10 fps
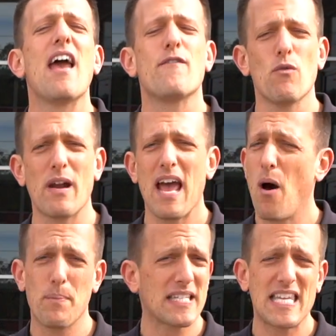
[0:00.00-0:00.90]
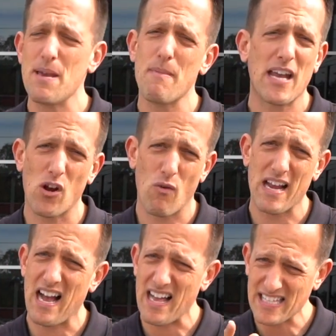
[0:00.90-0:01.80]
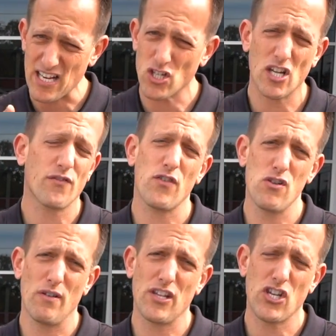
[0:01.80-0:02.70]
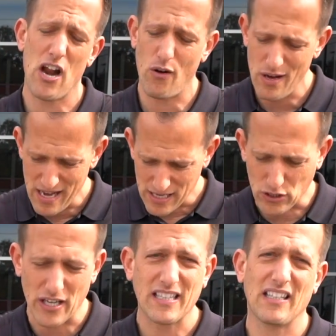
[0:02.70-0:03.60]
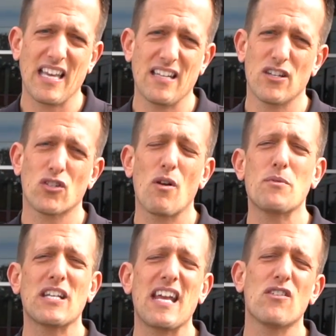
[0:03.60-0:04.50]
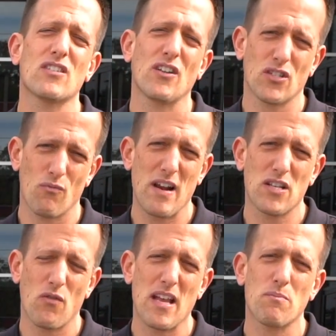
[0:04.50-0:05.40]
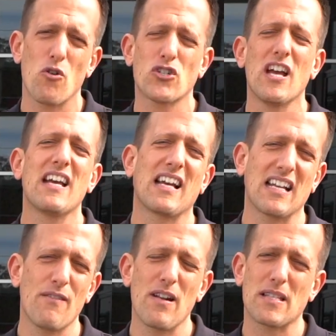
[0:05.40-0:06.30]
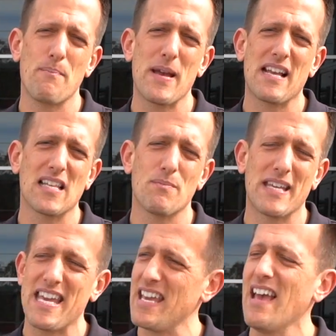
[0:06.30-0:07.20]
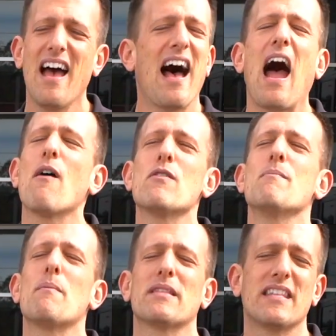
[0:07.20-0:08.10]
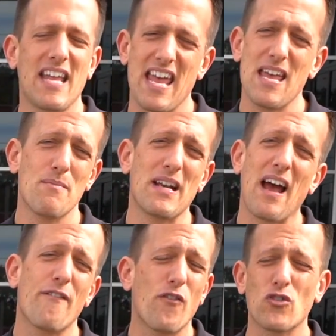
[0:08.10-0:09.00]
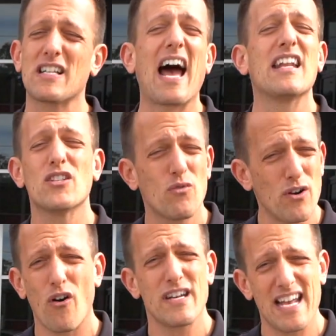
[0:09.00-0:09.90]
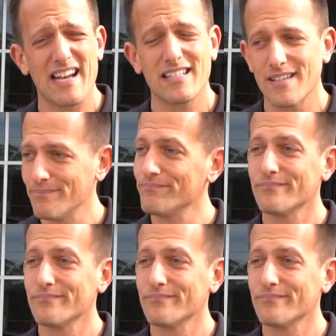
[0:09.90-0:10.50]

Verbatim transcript: If you want to help us keep making great content just for you on the channel, click the link in the description, get yourself some Raiti's Rides merch. Got to give it up to Big Guns McGee. I remember the day him and I first got into an RDX